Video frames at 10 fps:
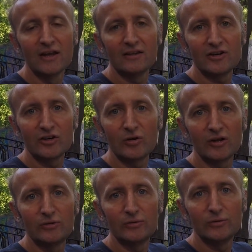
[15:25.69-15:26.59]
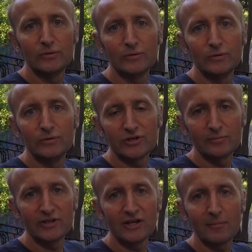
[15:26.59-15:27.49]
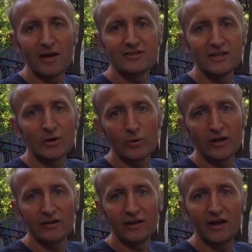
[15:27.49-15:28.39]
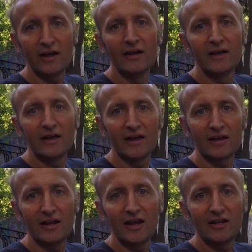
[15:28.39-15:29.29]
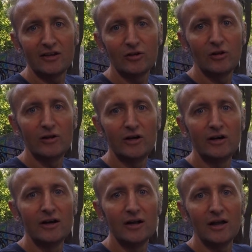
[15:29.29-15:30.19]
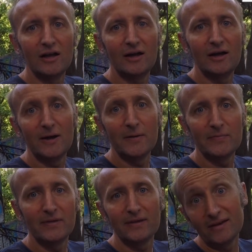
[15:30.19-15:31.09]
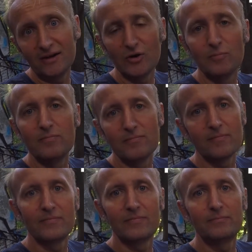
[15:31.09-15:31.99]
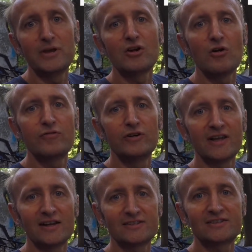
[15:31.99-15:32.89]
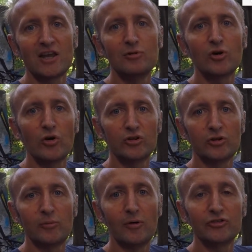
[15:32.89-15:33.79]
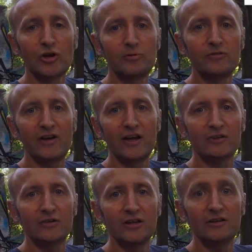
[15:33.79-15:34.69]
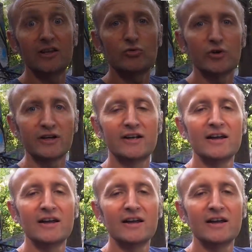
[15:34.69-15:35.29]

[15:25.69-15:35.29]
they're going to do something amazing with a Canadian dollar you know being offered as a stablecoin on, on, top of Aion uh, network.